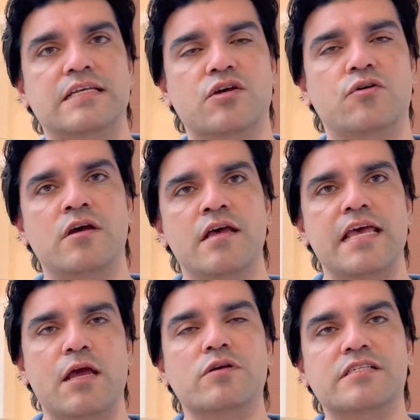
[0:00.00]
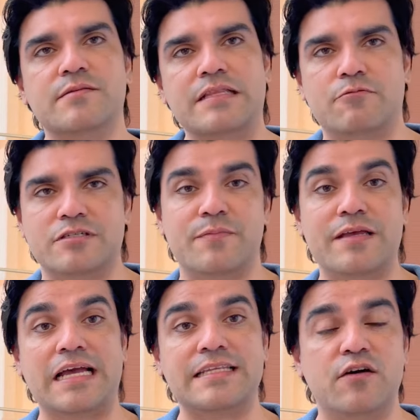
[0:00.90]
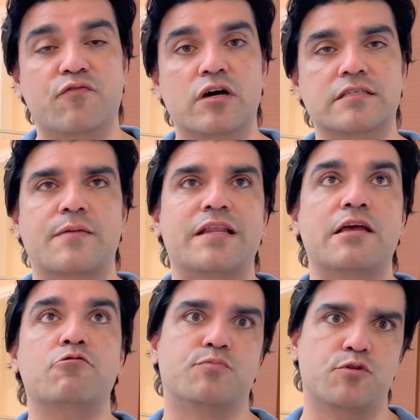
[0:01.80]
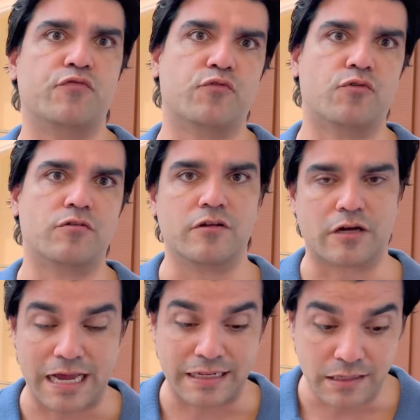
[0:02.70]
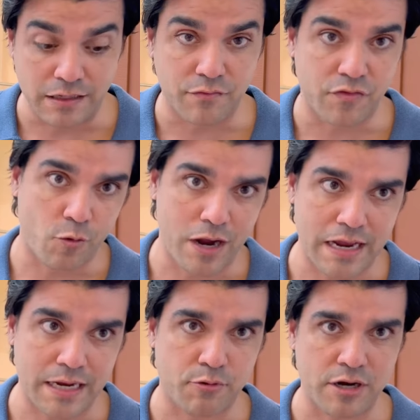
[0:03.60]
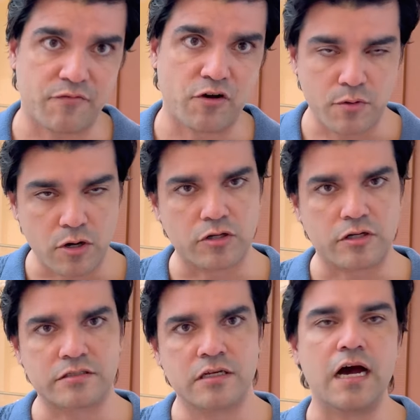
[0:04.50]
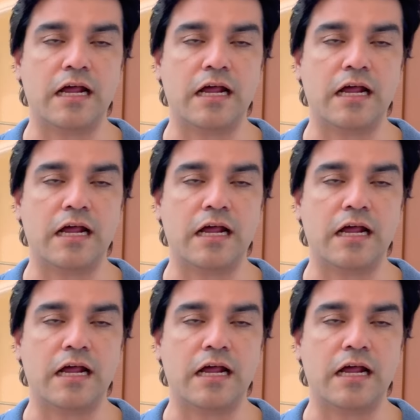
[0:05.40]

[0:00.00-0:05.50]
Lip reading: So it wasn't something that was going to be ideal for us. I mean, it was beautiful. Look, I love the way Birkin looks.